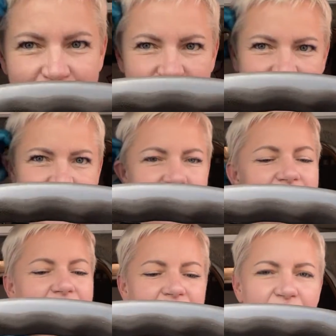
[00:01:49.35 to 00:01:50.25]

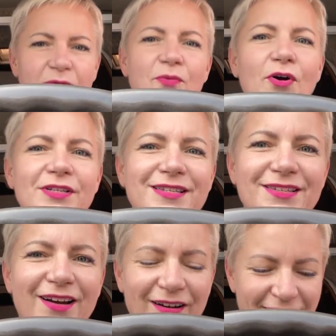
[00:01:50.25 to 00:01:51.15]
Oh, what a
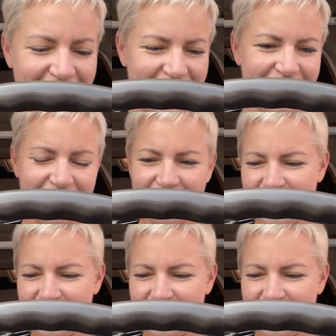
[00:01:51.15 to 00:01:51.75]
start, eh?